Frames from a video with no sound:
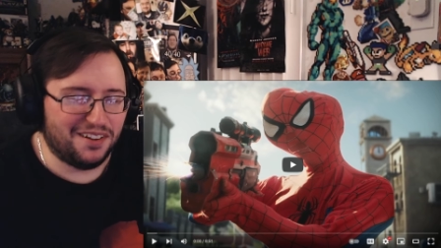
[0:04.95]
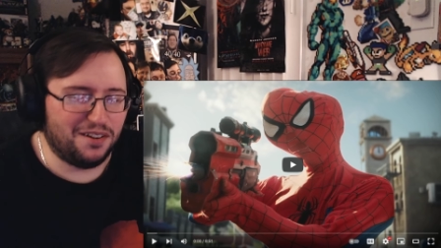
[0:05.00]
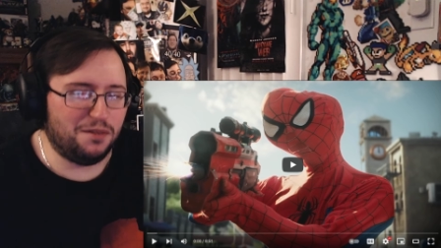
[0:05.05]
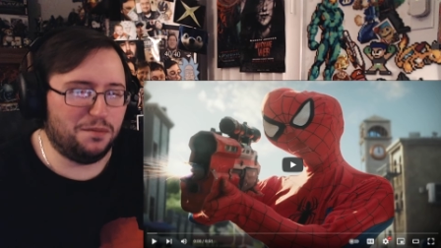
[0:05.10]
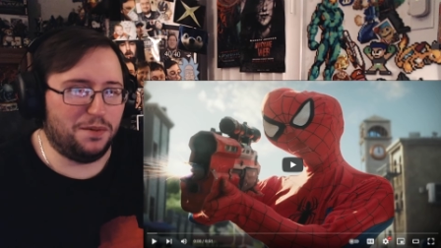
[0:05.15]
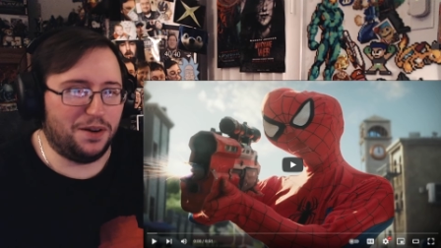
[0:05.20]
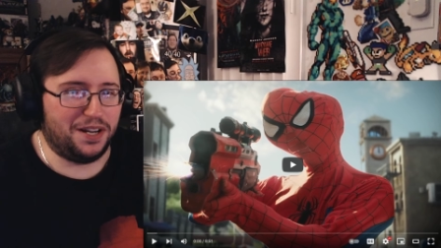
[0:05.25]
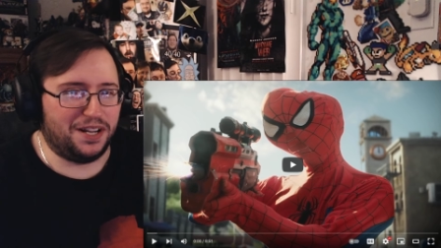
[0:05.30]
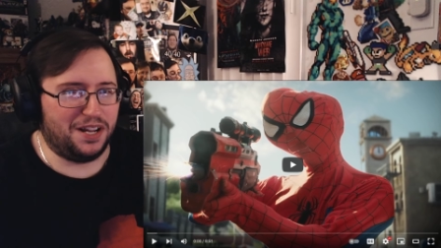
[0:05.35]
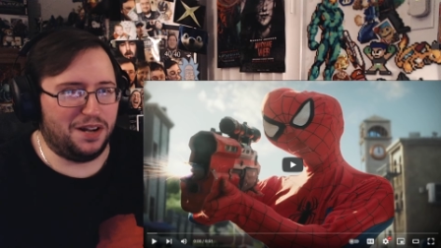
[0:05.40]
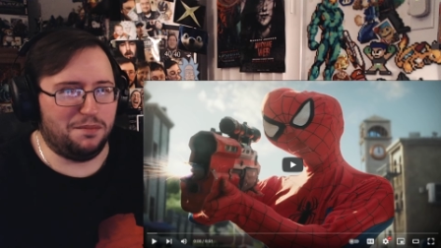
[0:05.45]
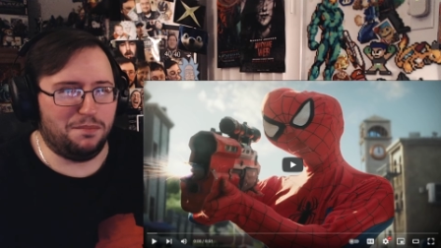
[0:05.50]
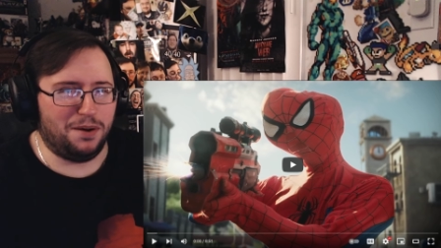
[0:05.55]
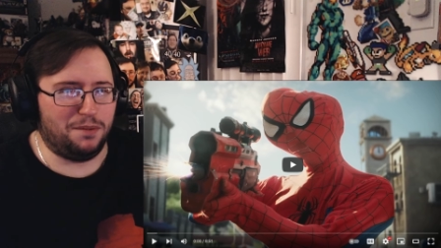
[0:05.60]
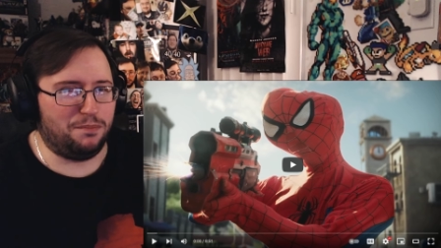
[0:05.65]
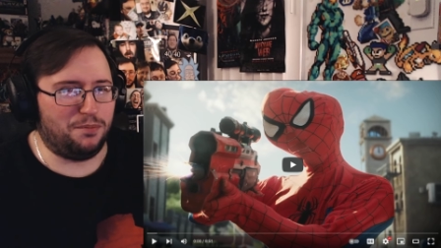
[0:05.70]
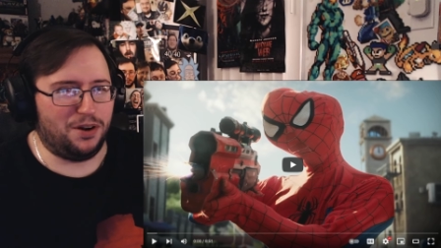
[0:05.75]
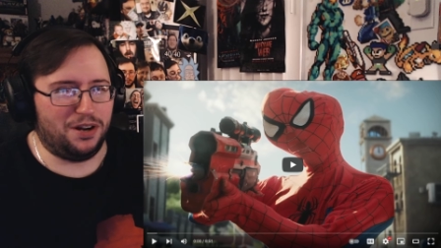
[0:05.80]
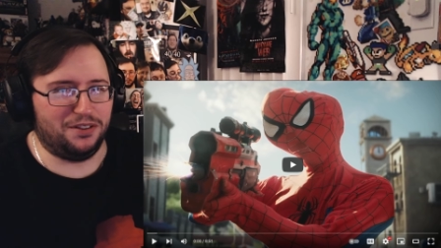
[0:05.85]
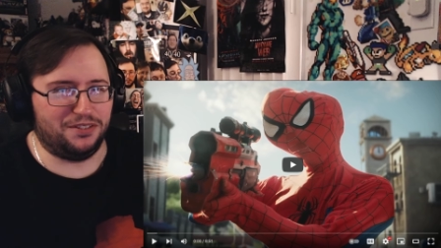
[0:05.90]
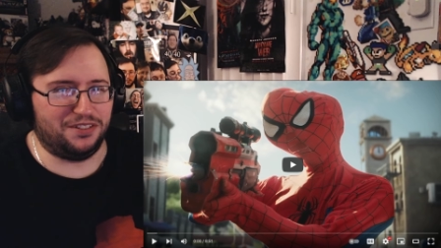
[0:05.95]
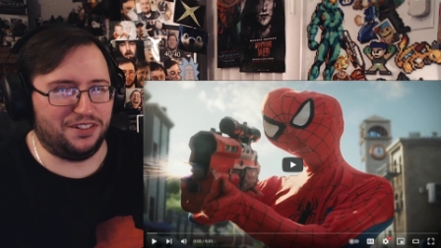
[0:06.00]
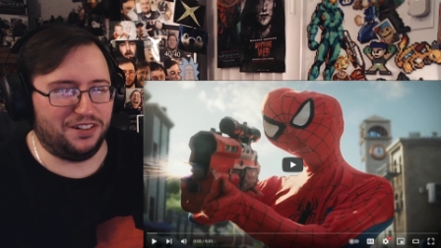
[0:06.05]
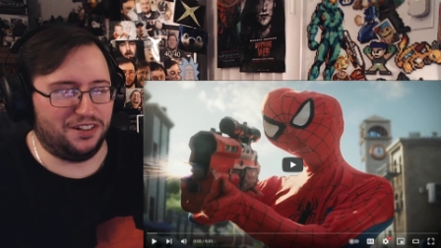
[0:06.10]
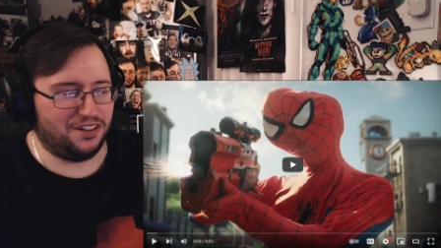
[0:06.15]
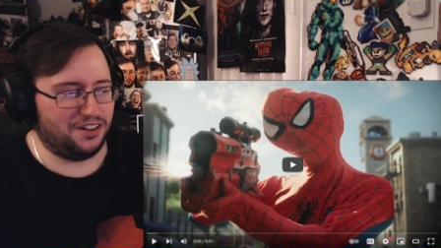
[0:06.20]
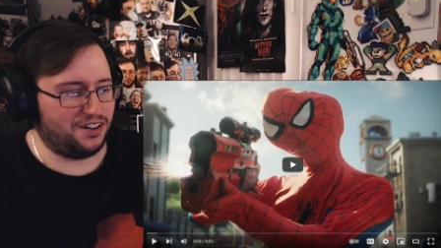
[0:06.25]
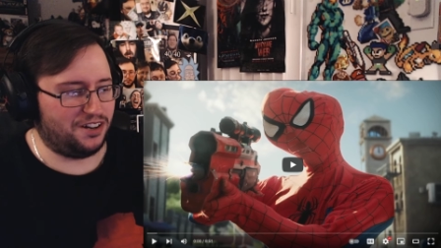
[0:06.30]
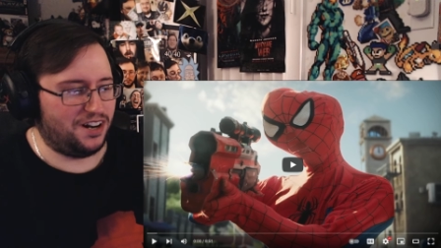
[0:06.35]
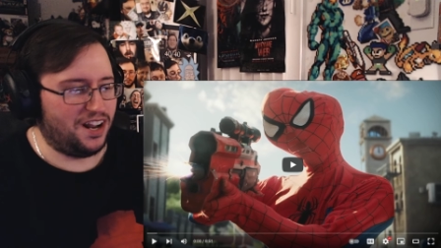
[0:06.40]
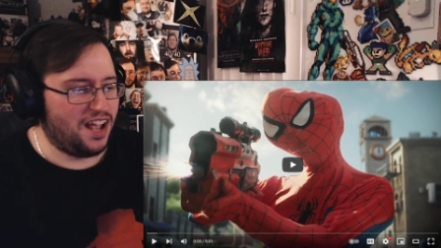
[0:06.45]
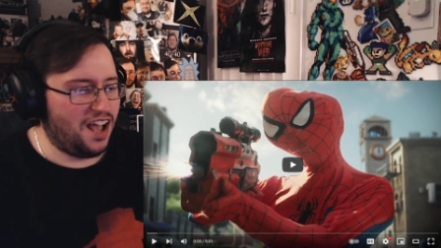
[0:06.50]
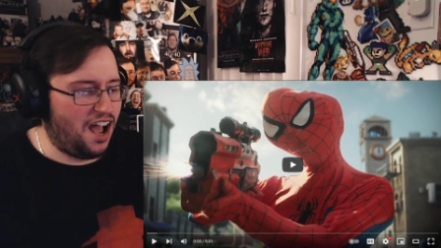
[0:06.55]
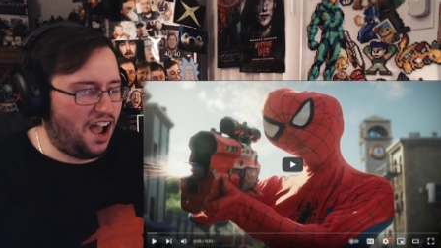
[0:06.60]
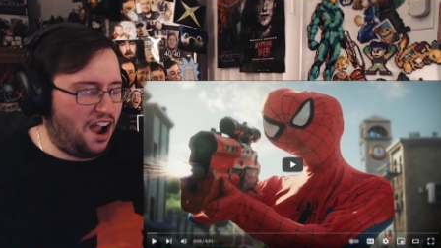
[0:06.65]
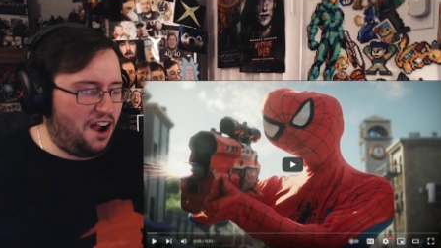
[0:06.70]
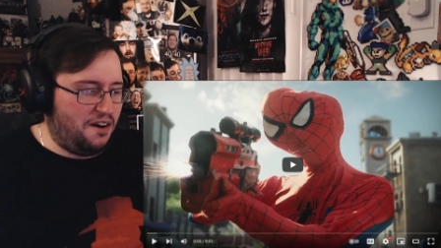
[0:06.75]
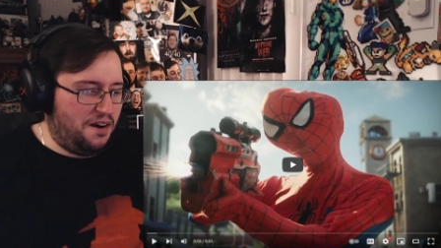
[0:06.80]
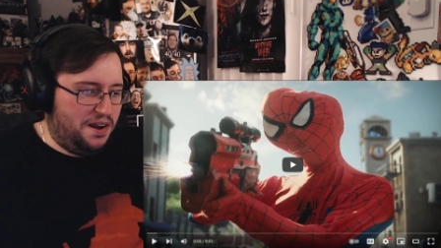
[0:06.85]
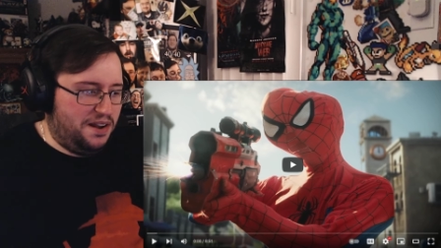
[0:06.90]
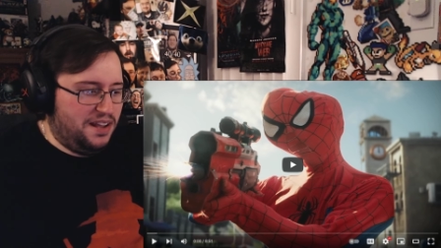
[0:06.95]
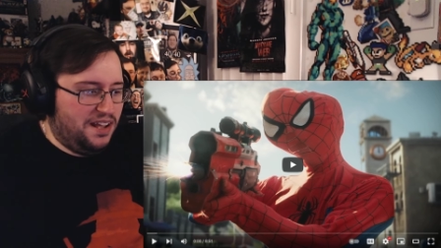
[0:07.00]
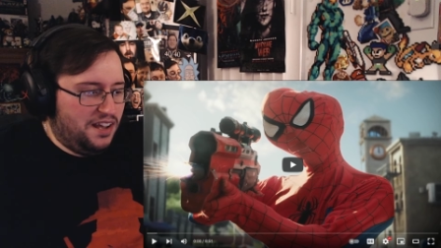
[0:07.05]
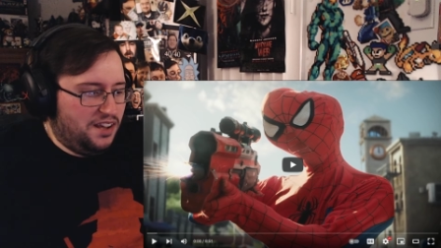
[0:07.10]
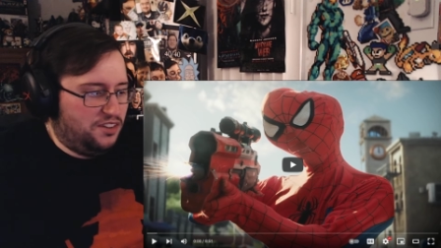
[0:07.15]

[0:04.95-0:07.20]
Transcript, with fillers: Oh my god, my brain's gonna hurt. All right,